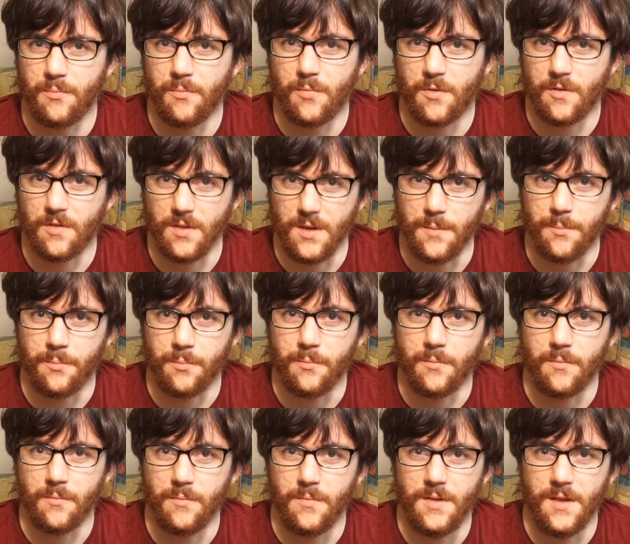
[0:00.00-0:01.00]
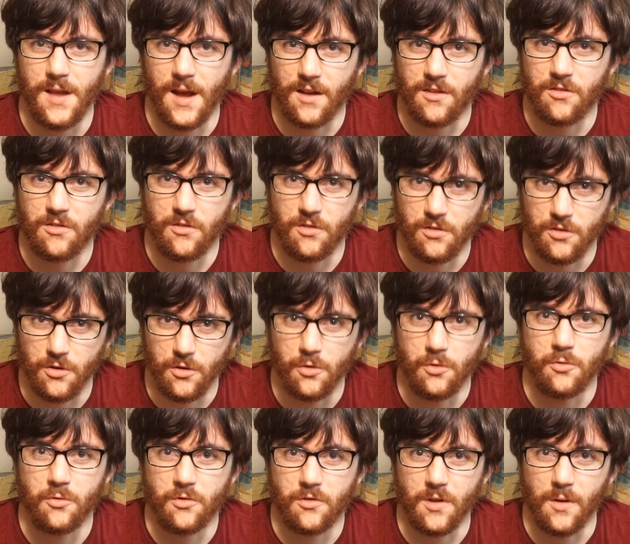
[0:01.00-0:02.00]
sleep next
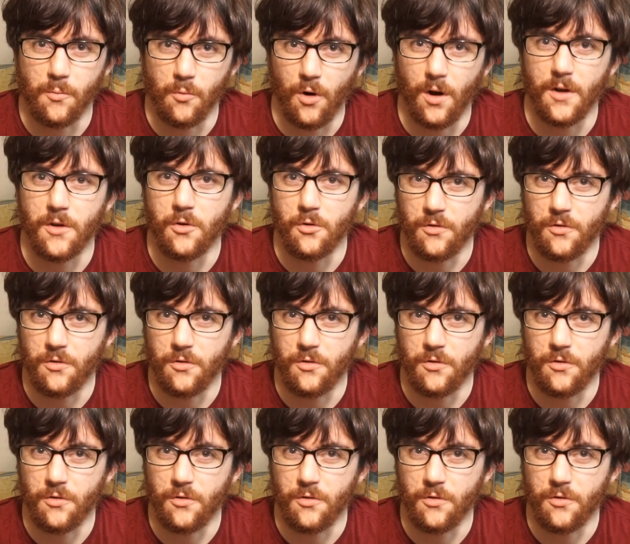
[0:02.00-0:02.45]
to someone